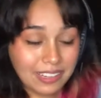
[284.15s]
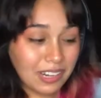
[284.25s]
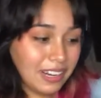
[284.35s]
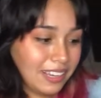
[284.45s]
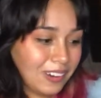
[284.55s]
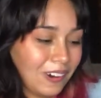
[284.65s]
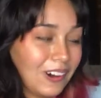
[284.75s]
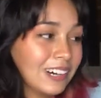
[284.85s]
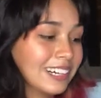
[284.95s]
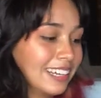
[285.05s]
curtain
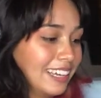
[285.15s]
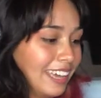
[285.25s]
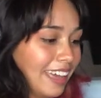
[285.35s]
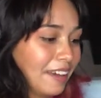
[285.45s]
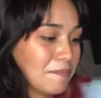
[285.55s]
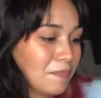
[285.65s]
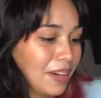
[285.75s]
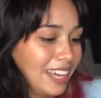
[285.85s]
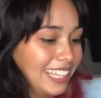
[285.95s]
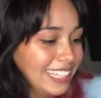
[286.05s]
call,
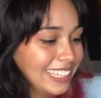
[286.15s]
but